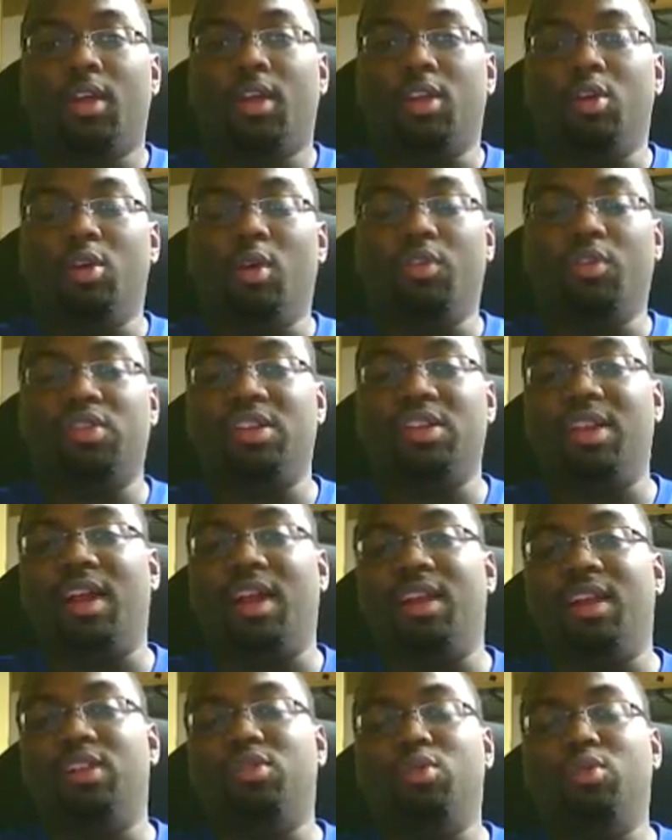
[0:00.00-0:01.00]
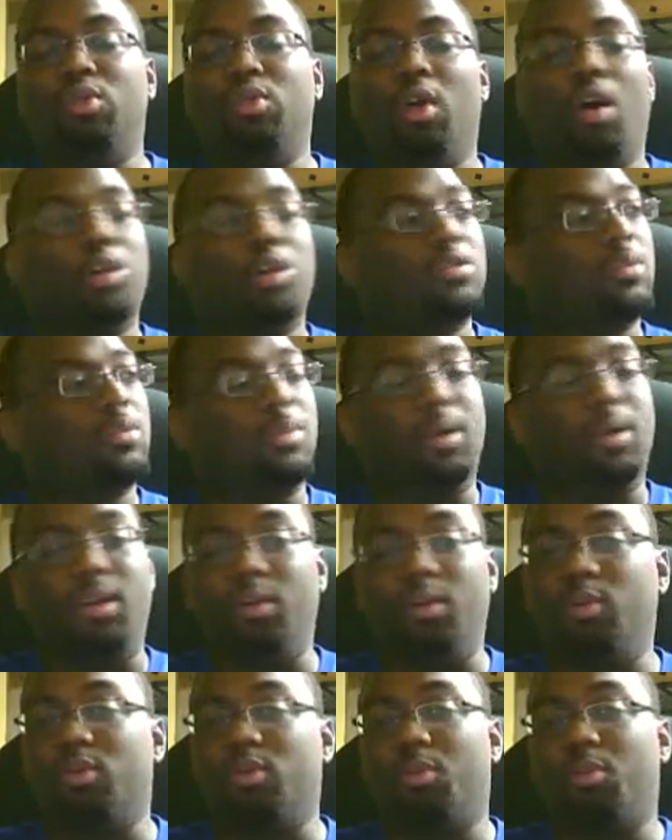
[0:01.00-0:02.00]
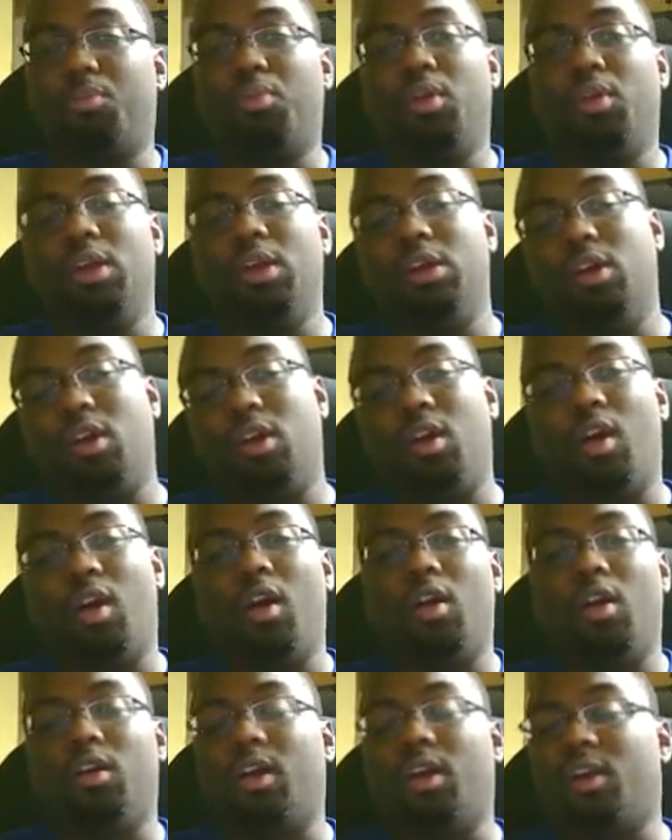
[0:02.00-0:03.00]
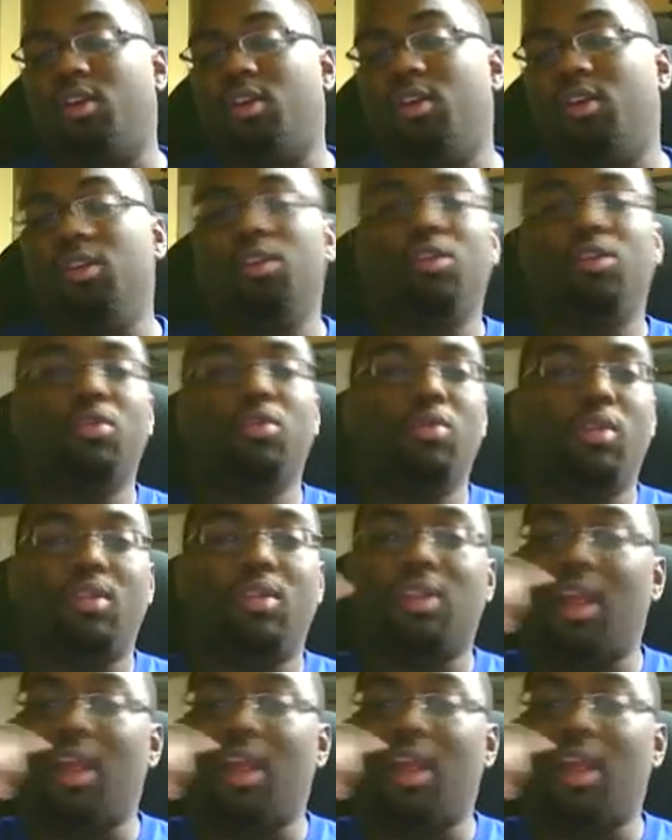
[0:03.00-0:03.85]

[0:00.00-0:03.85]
UFC 92 The Ultimate. It was a pretty good card. I couldn't do this